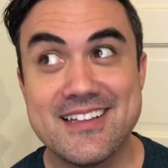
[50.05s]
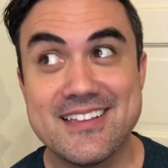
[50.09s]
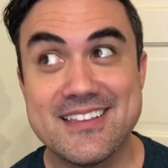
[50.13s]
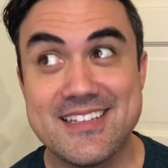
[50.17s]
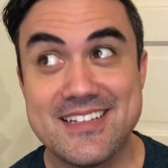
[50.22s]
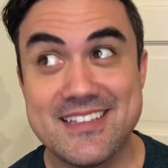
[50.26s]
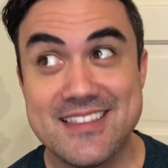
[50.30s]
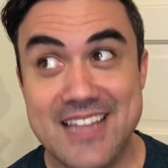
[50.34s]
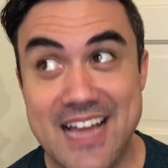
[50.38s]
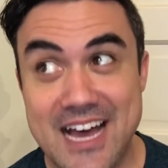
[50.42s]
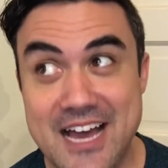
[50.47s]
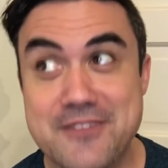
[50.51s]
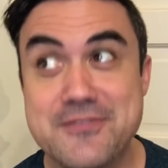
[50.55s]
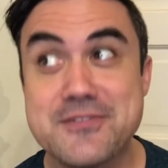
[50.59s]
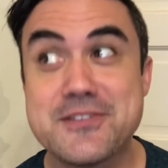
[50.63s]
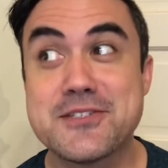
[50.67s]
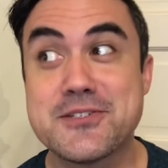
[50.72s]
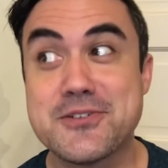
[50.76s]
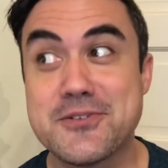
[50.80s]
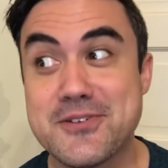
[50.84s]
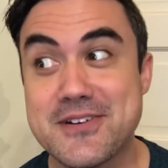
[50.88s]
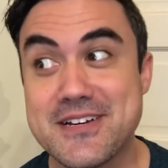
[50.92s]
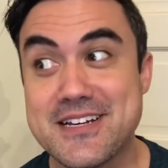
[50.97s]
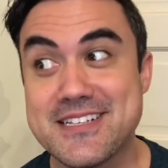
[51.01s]
the life
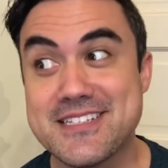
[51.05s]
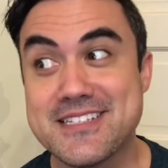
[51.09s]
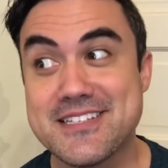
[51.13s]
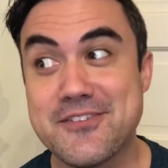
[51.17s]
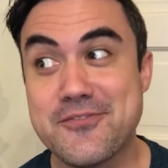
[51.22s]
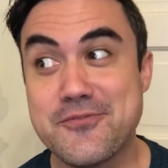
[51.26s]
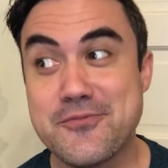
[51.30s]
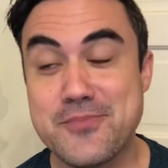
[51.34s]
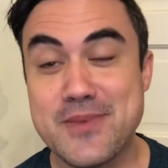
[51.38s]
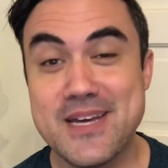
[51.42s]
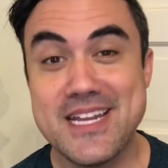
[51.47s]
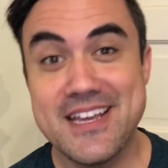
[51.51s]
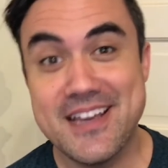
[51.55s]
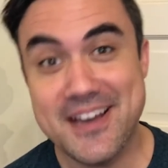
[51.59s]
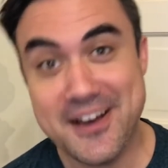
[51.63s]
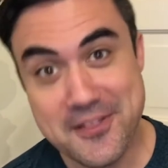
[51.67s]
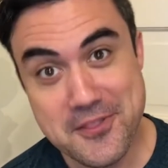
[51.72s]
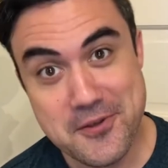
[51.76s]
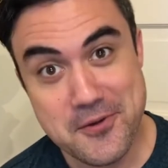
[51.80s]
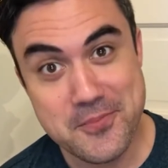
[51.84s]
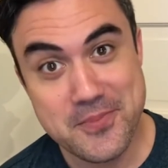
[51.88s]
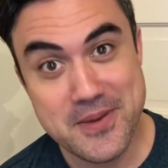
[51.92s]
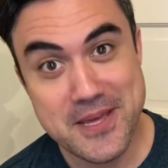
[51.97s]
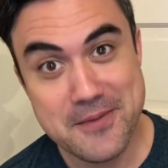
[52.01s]
stories of many
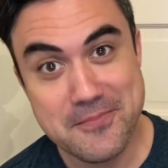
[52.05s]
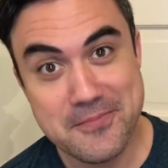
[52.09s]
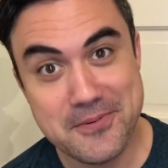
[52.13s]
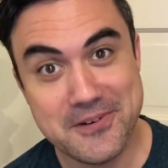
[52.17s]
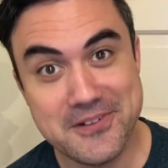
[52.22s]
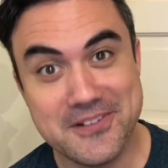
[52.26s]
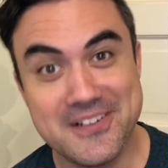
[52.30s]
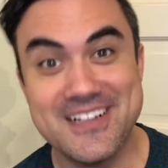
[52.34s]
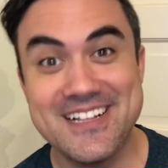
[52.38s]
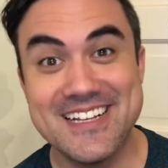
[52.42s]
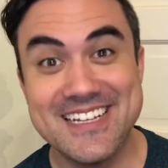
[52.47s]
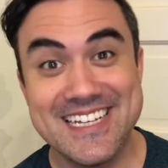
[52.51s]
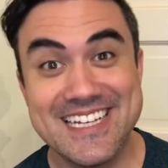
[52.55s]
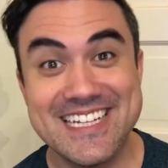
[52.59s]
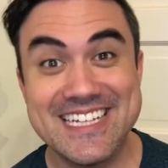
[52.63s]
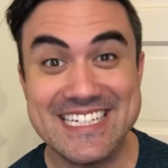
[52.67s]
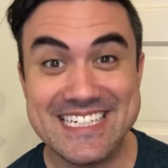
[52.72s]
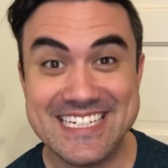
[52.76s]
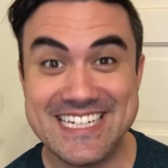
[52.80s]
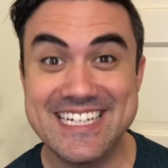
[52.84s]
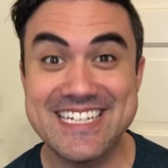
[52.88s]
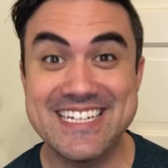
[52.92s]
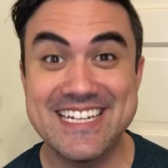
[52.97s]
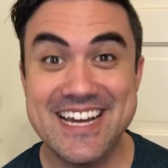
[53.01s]
other people
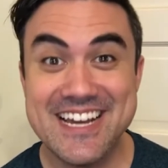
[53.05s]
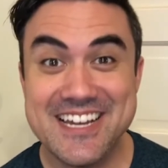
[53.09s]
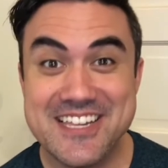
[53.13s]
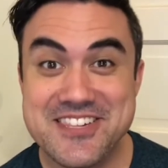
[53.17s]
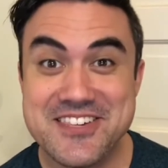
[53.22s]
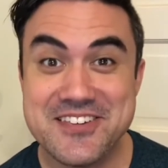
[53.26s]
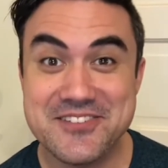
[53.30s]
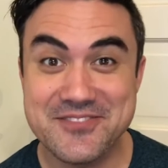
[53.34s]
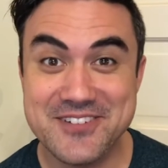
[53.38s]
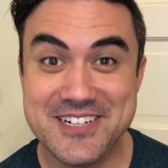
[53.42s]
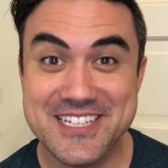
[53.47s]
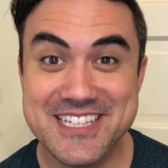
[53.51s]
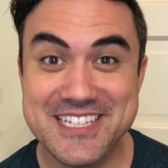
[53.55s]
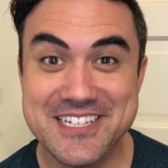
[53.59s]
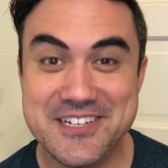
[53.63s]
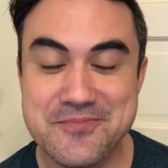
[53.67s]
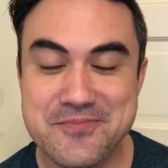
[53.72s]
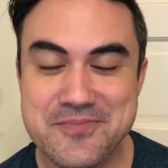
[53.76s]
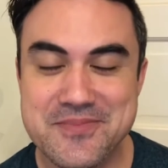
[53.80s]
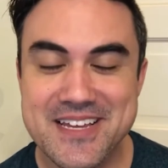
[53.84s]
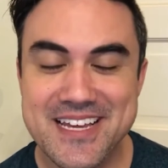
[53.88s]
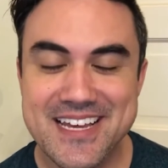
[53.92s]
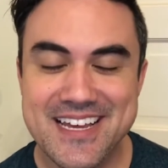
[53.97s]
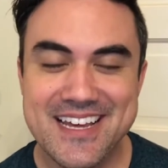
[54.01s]
in connection with
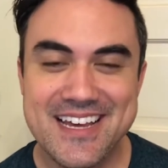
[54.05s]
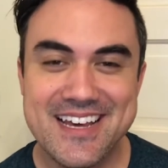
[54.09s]
him.